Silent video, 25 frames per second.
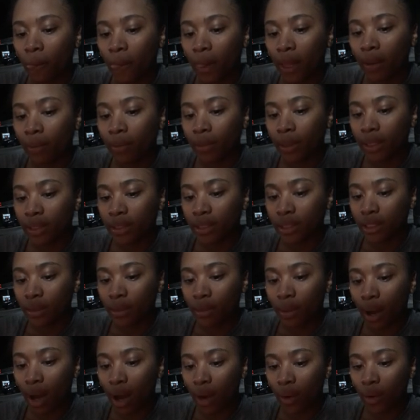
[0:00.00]
It places the
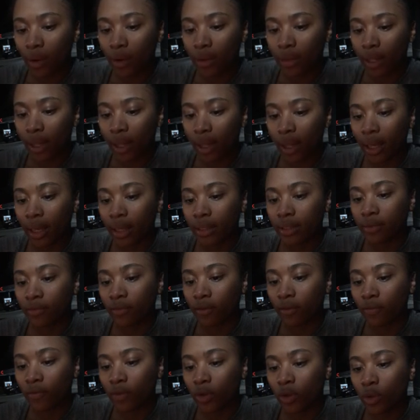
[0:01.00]
power in the hands of
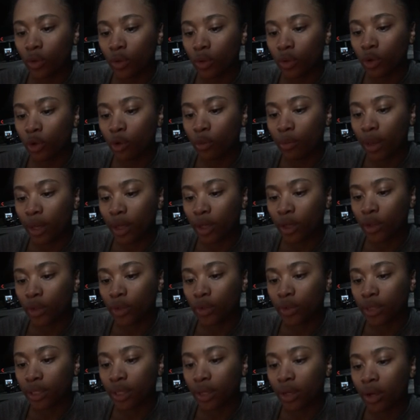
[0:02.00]
a few who may
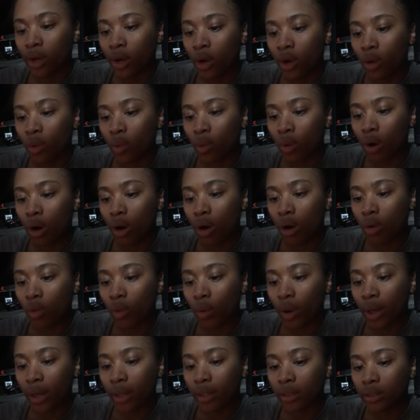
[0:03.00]
use it wrong
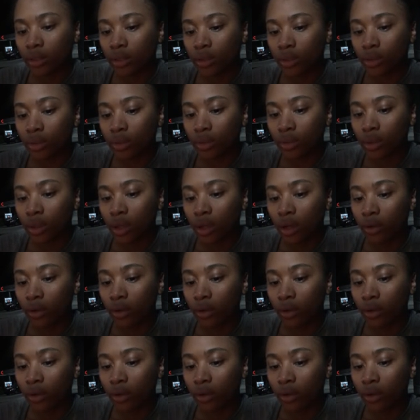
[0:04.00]
way to